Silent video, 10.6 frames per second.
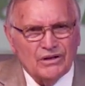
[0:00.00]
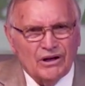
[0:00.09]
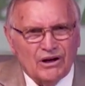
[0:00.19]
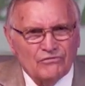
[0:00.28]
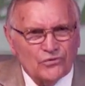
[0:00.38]

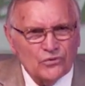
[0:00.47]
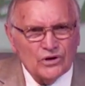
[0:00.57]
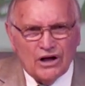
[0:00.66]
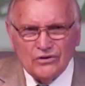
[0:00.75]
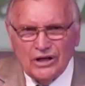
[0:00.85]
A fruit,
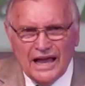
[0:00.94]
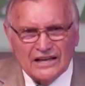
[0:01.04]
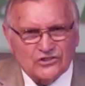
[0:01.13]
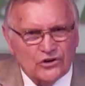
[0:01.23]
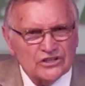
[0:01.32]
a,
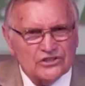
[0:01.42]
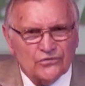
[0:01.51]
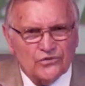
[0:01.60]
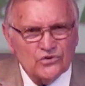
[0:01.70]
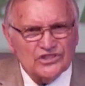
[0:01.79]
as good as a
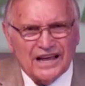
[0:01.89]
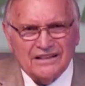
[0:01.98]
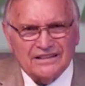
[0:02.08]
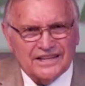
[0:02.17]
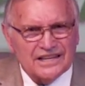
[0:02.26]
fruit
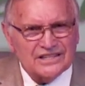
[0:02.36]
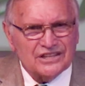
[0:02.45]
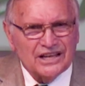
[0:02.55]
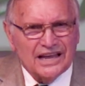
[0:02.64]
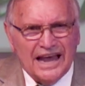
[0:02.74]
salad is
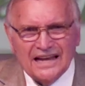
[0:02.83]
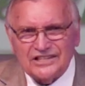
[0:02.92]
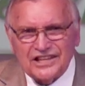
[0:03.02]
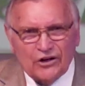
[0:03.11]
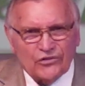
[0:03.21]
and
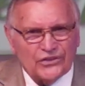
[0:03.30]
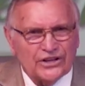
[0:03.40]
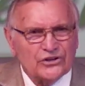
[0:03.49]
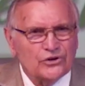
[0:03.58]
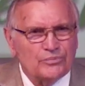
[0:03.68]
as healthy
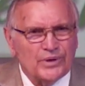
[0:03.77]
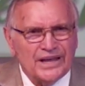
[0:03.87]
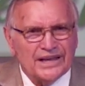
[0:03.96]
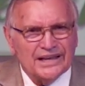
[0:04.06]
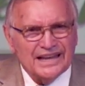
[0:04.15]
it could
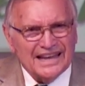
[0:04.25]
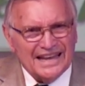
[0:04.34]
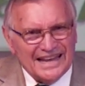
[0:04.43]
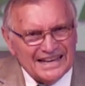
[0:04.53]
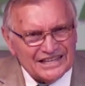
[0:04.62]
be,
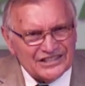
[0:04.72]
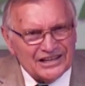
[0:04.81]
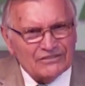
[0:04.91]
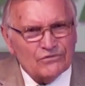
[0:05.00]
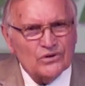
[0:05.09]
it is
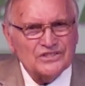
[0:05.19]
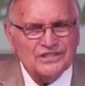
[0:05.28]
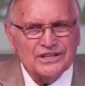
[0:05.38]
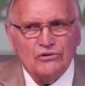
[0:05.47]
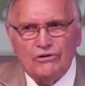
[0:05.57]
not for a
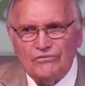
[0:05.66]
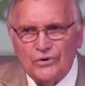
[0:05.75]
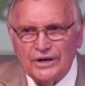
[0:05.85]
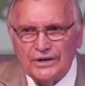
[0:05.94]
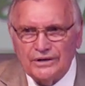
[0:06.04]
sin
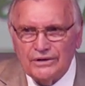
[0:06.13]
offering.